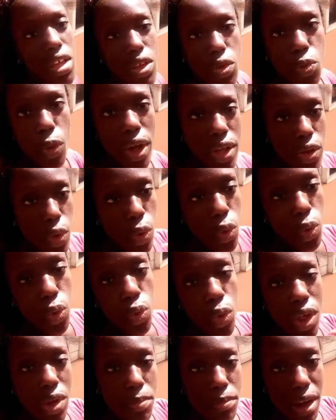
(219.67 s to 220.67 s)
where you
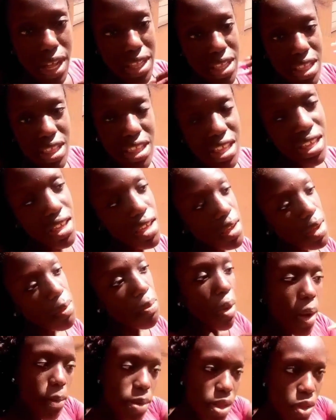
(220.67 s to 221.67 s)
where the man see
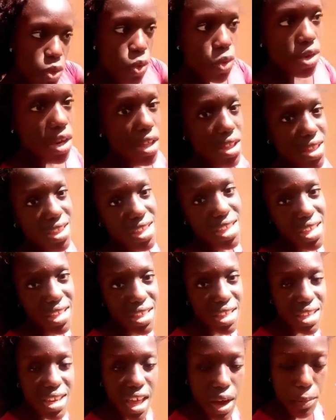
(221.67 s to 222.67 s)
probably you wanna see
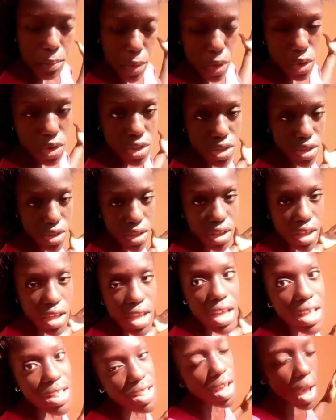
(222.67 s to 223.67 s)
it in a person.
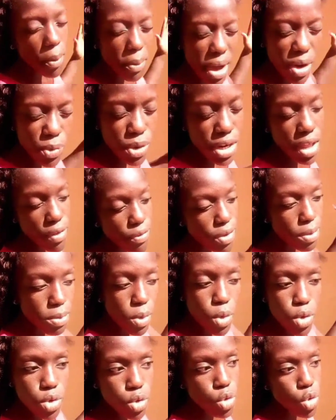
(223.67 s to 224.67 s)
So man we left
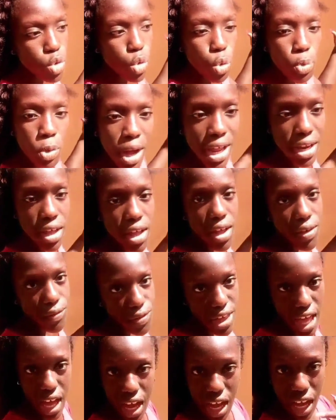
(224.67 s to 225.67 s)
him good good woman
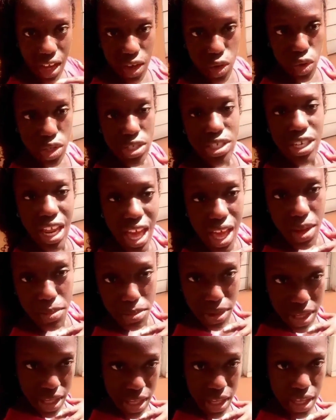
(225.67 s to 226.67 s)
for a cockroach like
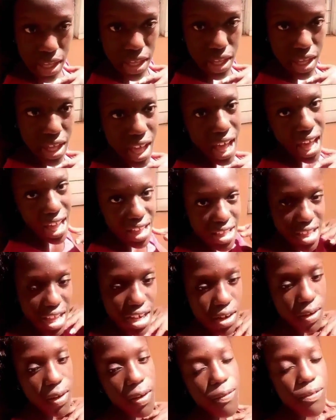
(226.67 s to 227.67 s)
me. And
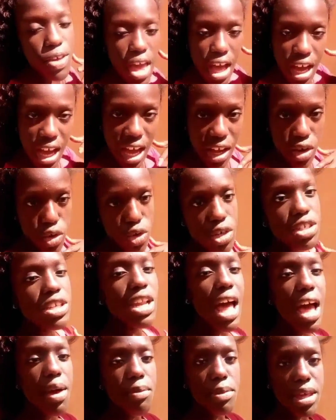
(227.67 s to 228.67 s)
second for a cockroach
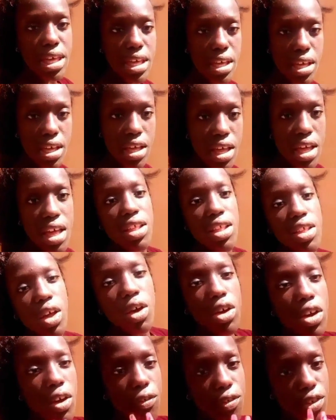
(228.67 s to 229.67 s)
like me.
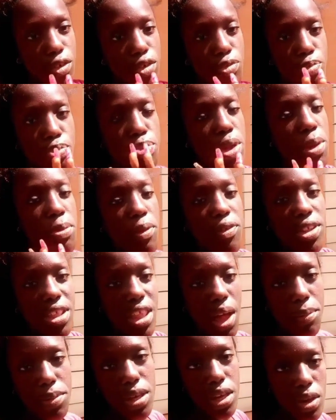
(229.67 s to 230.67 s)
So enough people for
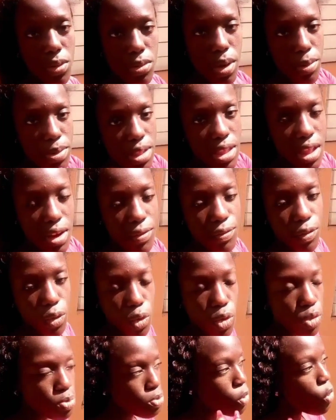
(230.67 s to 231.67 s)
stop killing themselves
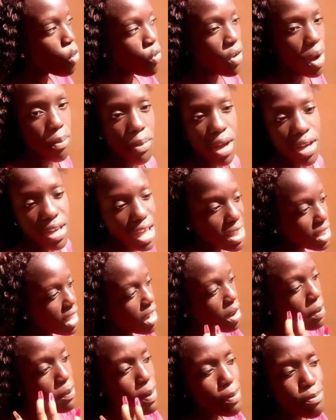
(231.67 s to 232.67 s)
over man. That's
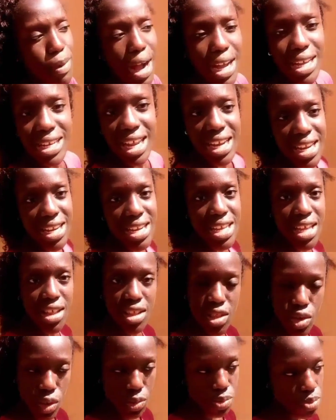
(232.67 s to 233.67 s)
all back in the day
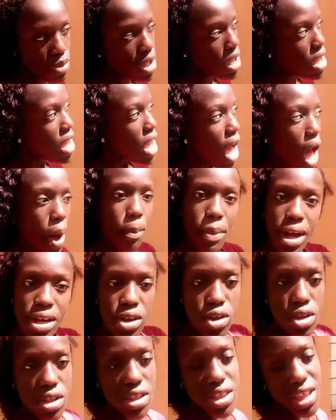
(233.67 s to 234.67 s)
something. A
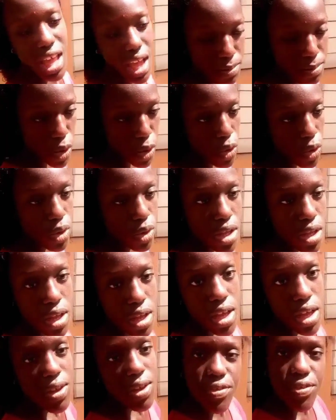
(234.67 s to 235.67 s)
modern time now
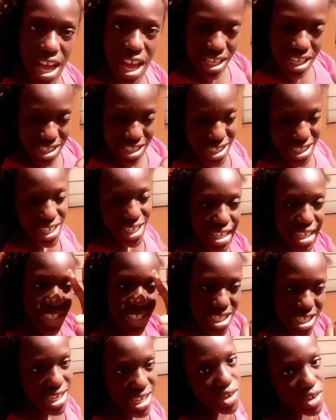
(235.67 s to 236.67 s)
if you are share, you
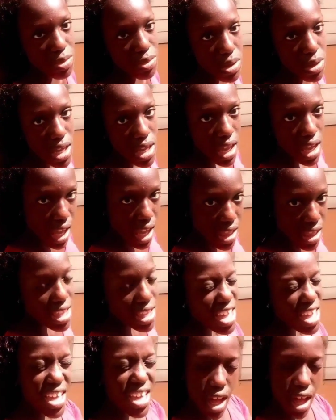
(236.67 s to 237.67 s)
share him.
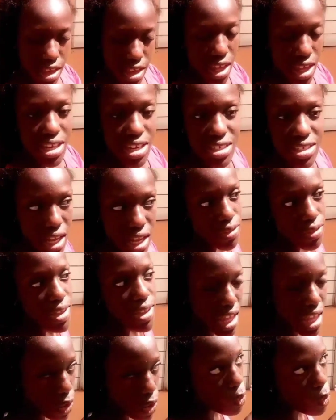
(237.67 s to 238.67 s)
Till you can't get the chance
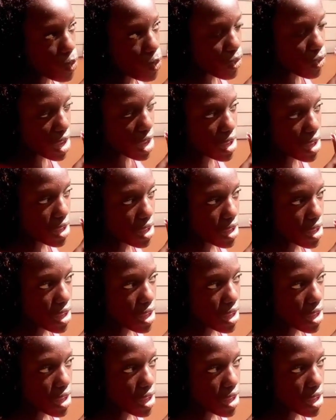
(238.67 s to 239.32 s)
to take over.